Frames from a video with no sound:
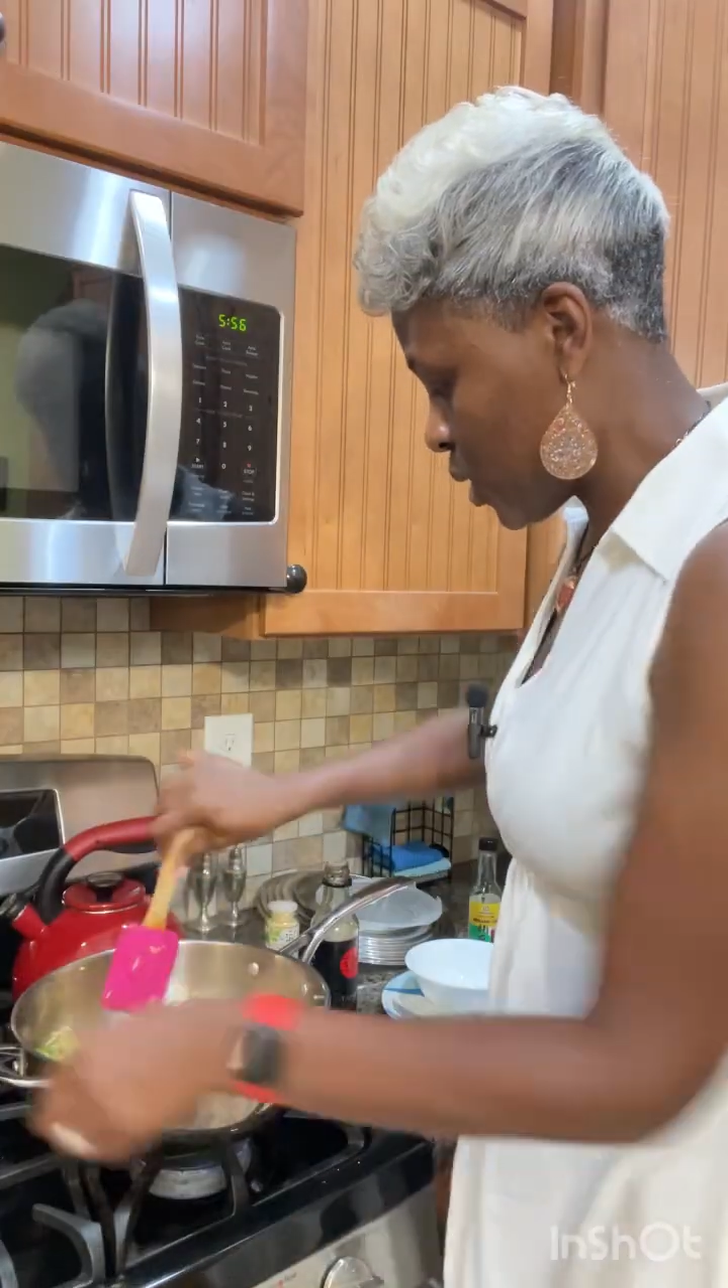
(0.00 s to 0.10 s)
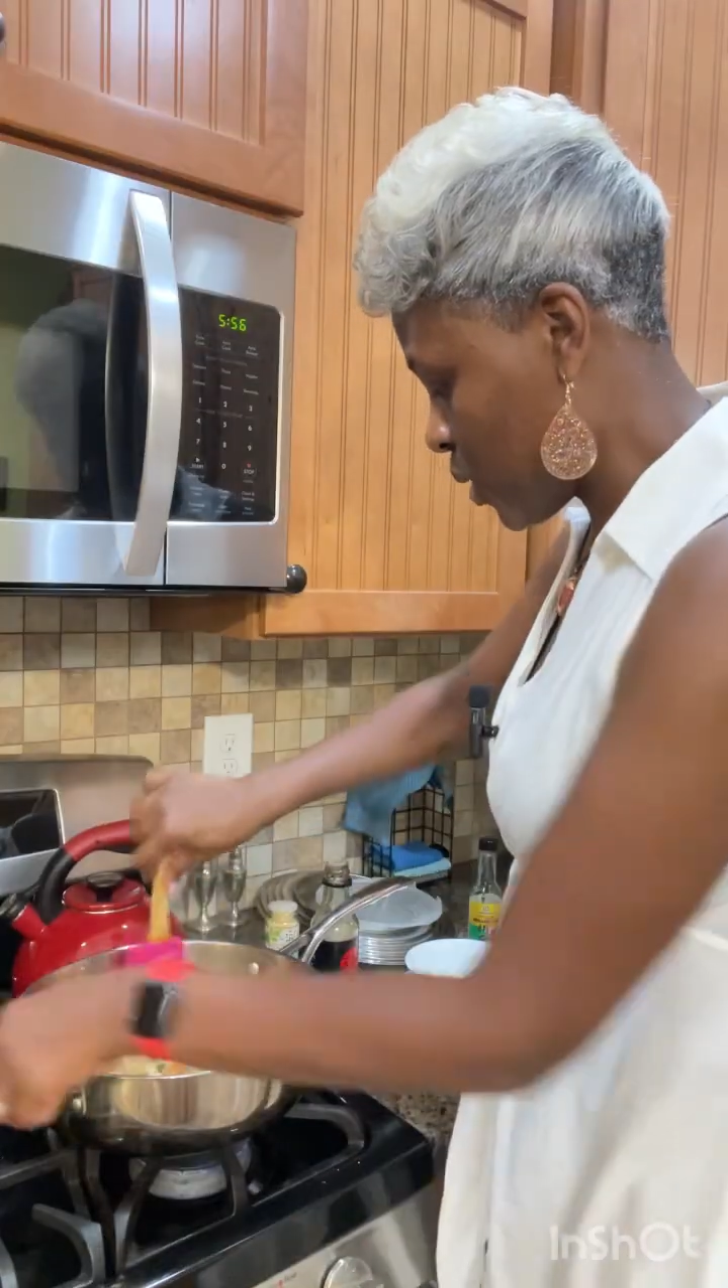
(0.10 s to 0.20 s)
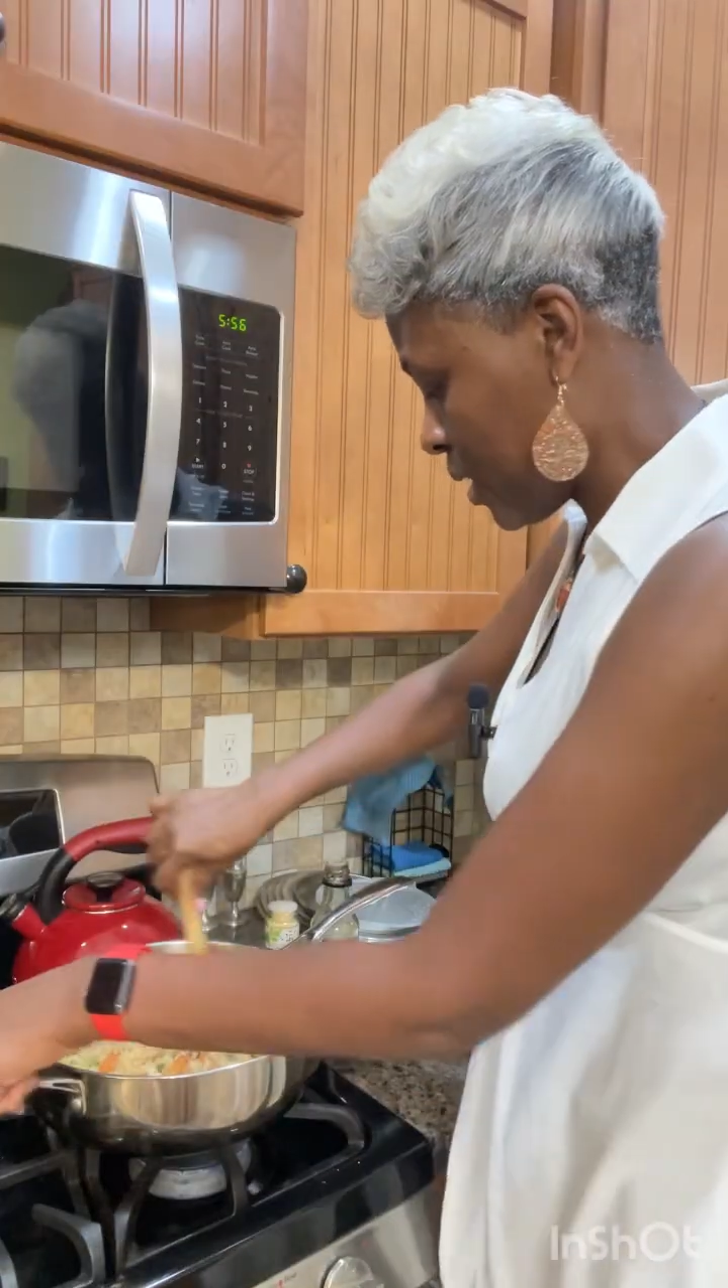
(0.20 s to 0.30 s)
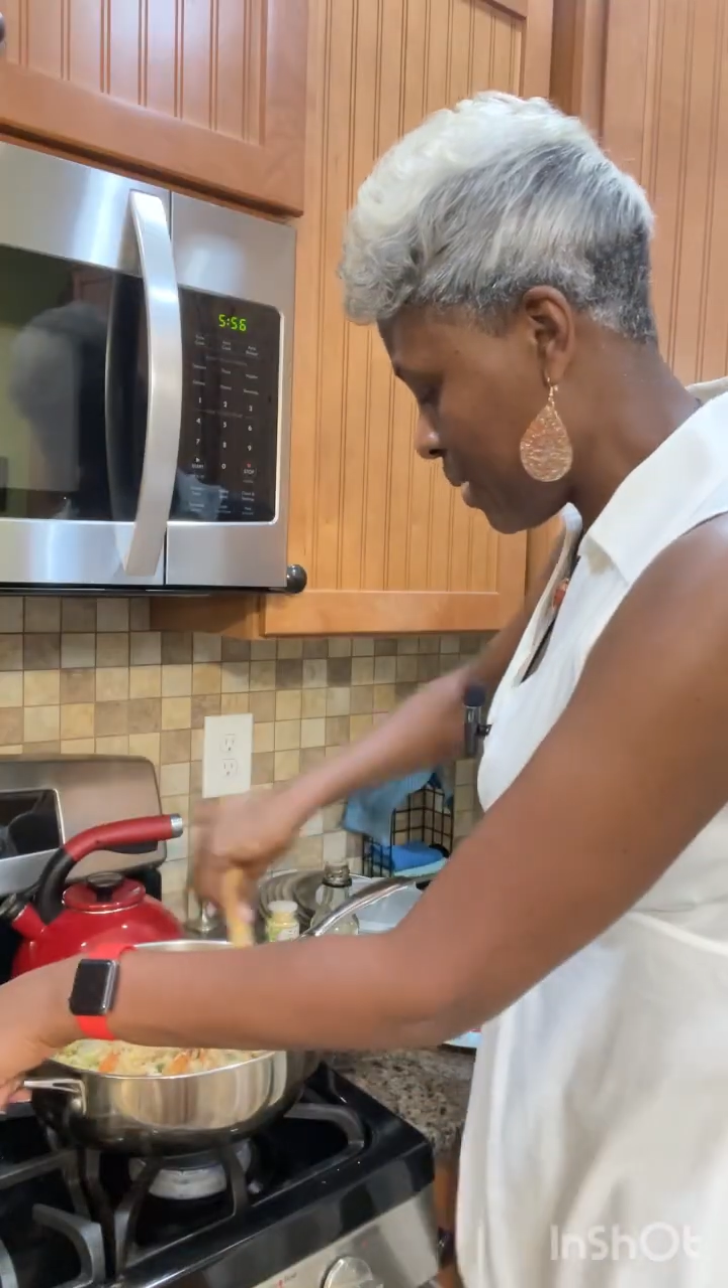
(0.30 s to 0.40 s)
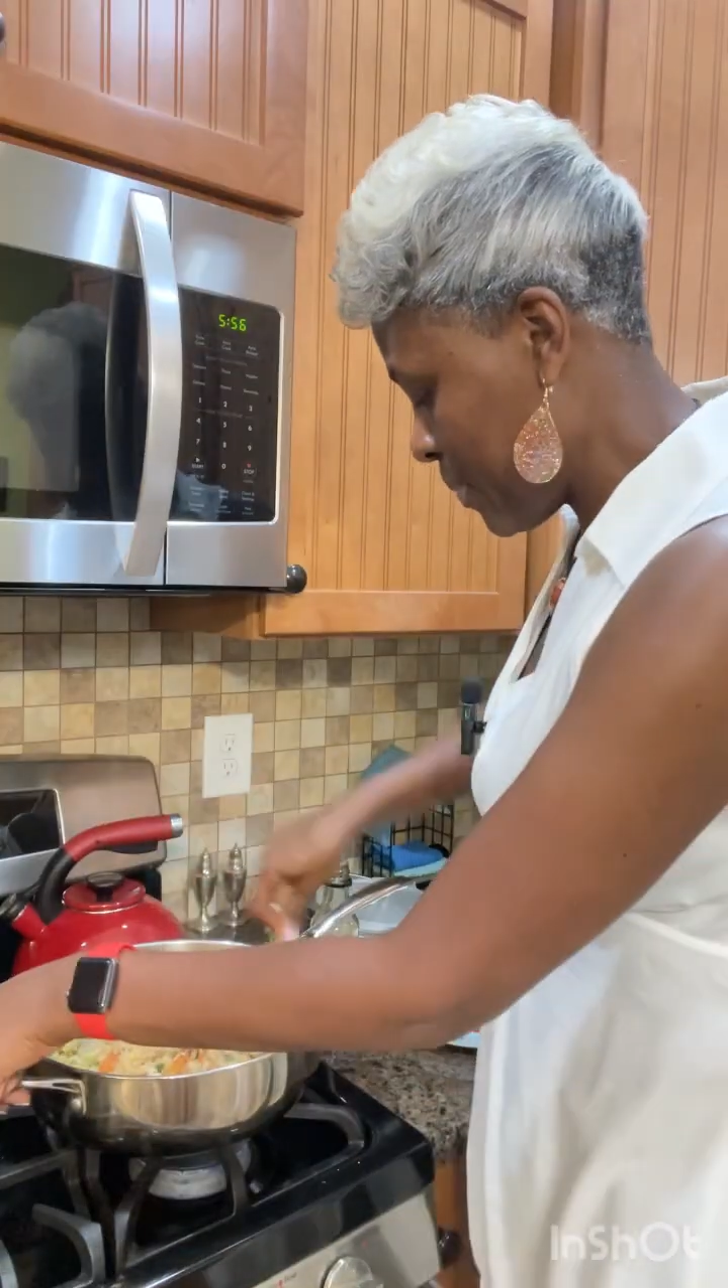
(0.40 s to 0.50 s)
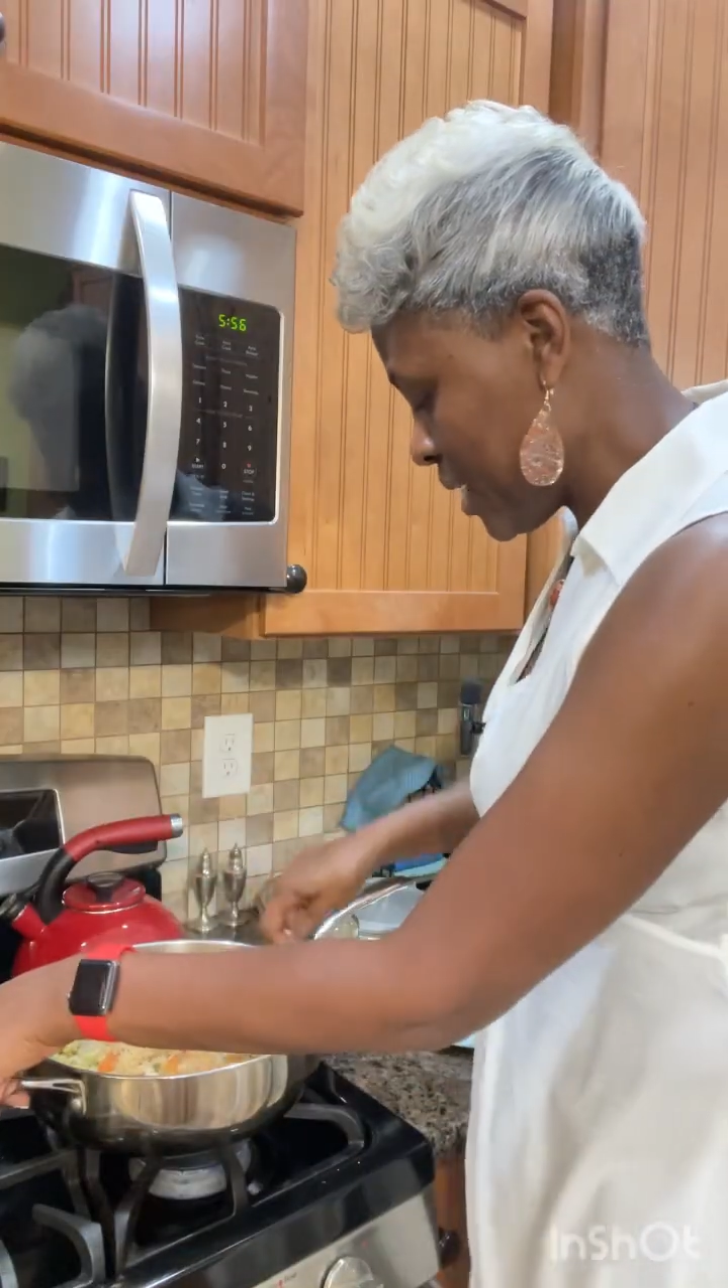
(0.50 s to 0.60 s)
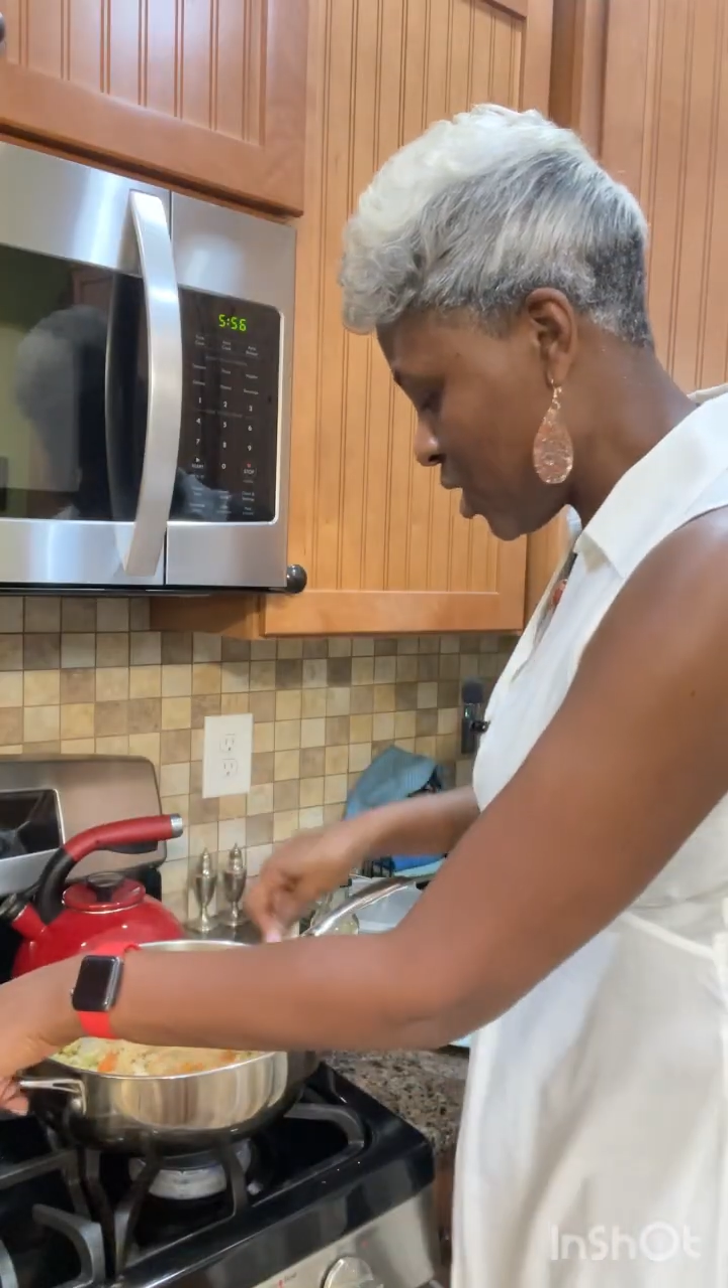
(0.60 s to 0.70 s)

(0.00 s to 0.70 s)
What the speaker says: So let me